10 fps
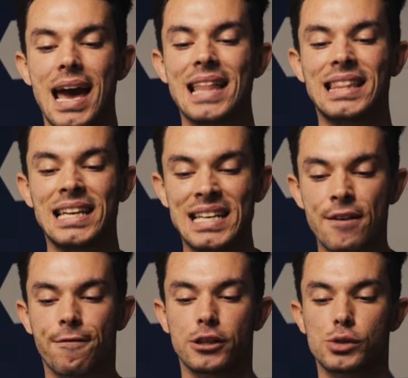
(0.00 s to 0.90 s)
at the
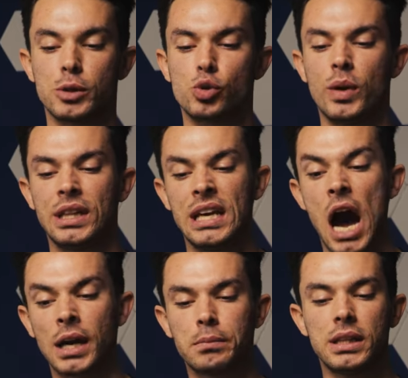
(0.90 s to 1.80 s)
difference between the
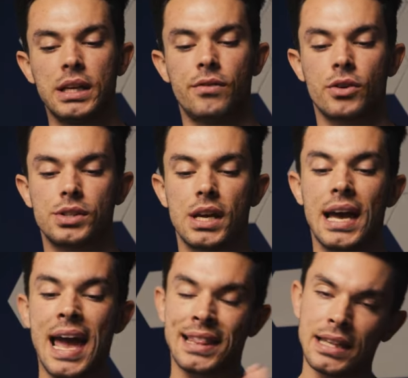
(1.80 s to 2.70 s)
unbelievers
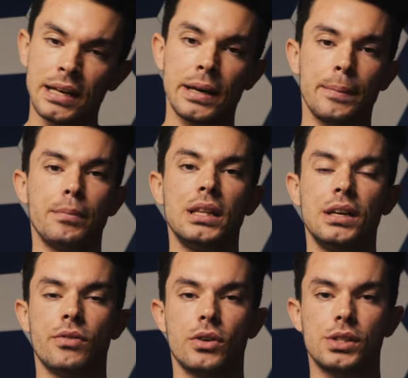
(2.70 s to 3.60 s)
and the
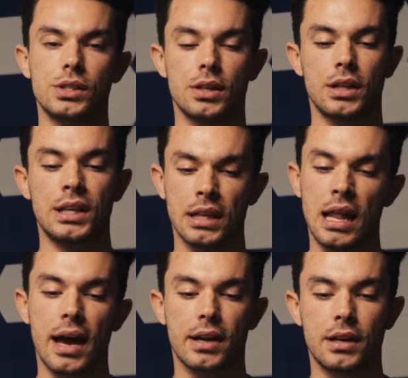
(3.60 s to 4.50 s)
believers, the
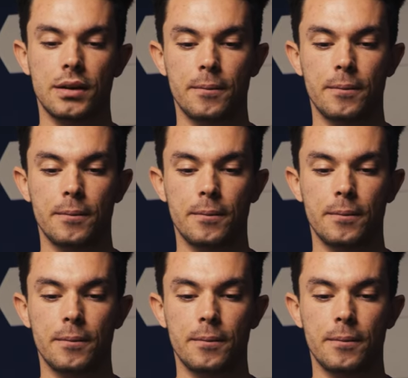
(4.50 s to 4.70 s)
elect.